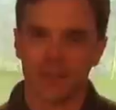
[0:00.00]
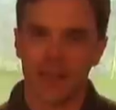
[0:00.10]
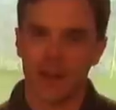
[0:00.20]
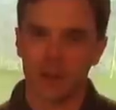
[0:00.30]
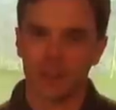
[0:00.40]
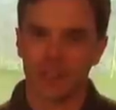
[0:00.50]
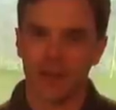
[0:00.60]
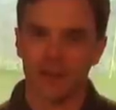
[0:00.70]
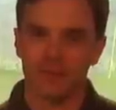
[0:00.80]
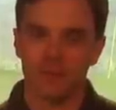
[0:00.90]
And I know it's
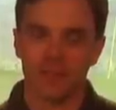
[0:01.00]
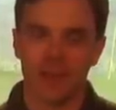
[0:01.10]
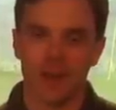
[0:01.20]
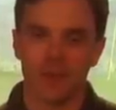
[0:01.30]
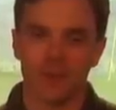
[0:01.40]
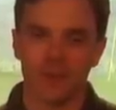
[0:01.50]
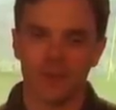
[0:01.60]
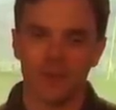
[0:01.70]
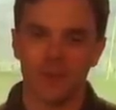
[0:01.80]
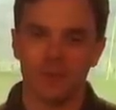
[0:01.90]
tough, but to always
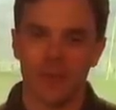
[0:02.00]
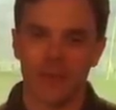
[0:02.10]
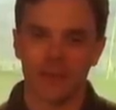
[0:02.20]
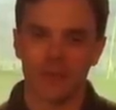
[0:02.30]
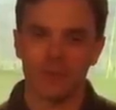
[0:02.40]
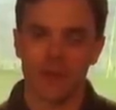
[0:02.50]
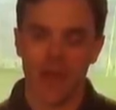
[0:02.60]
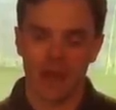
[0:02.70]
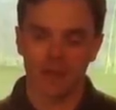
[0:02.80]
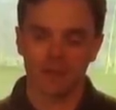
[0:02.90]
do your best to
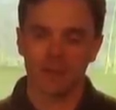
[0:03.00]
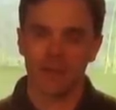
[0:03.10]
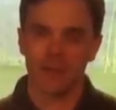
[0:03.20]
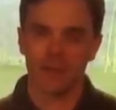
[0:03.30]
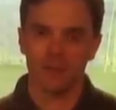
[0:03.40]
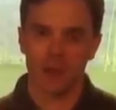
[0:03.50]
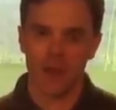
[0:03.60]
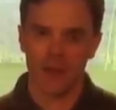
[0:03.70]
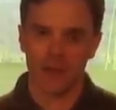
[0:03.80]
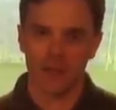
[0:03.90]
not let your
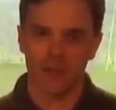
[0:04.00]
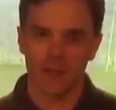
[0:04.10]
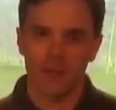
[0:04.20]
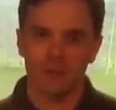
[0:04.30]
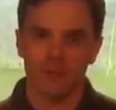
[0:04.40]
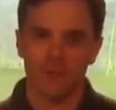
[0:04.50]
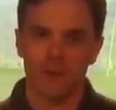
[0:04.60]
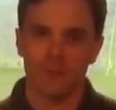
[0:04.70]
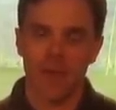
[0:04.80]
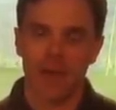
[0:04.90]
body
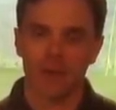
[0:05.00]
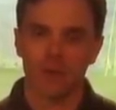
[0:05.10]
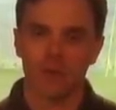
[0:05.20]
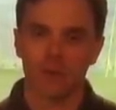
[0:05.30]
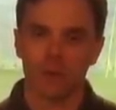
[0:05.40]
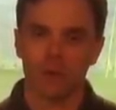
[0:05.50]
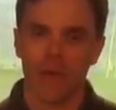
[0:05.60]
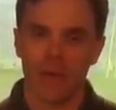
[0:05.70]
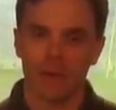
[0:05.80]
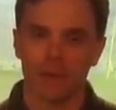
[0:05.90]
revert back to its old
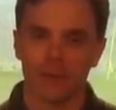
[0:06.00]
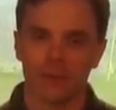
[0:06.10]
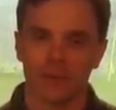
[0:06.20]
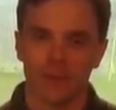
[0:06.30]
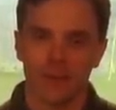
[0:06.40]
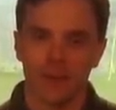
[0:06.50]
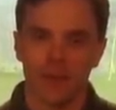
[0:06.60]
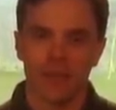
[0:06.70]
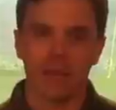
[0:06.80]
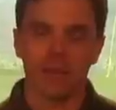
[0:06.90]
habits.
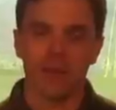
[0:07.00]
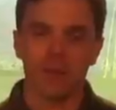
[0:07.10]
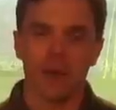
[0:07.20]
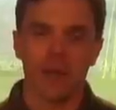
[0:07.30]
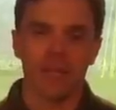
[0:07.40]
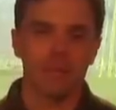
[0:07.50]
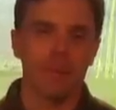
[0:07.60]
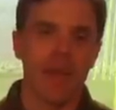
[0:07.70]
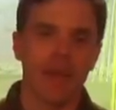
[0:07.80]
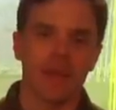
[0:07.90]
Okay, not let your body get
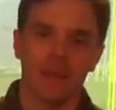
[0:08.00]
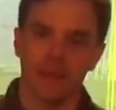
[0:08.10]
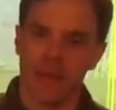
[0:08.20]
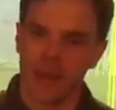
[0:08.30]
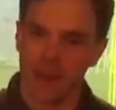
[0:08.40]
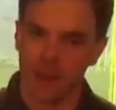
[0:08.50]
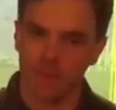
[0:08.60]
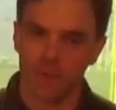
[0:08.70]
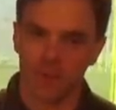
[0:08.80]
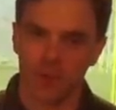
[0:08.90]
back into that
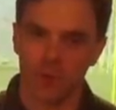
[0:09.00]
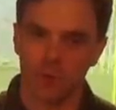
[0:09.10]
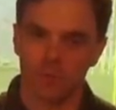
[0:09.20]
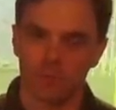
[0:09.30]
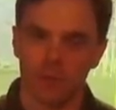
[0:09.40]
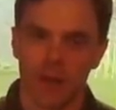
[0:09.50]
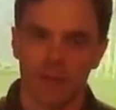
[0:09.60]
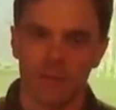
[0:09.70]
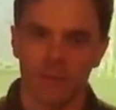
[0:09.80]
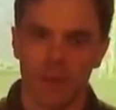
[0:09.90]
comfort zone right
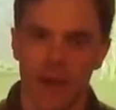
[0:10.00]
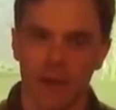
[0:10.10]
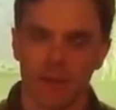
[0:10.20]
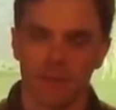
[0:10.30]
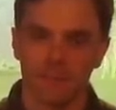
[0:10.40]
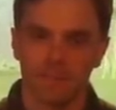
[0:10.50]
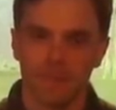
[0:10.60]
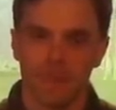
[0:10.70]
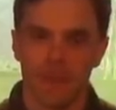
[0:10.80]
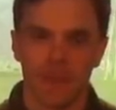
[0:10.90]
off the bat.
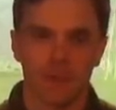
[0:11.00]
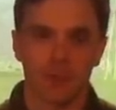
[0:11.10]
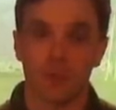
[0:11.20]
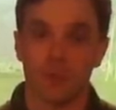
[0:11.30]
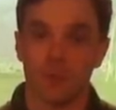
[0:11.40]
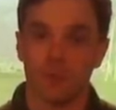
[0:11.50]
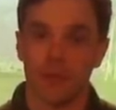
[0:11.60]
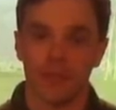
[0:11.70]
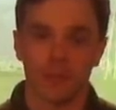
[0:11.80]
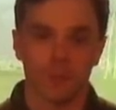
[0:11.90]
Okay, especially when you
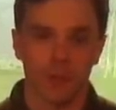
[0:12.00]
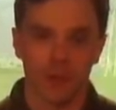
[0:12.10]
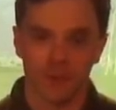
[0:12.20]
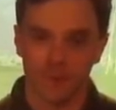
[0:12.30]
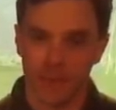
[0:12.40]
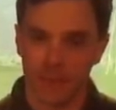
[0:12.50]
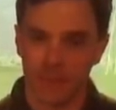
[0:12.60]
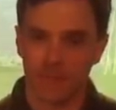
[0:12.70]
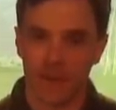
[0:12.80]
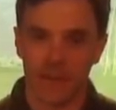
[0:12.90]
play. This is where you're going to have to
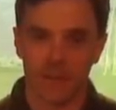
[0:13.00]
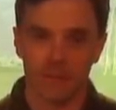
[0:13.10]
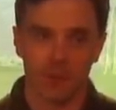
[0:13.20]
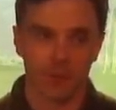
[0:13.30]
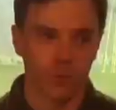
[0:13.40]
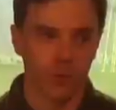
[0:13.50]
fight it the most.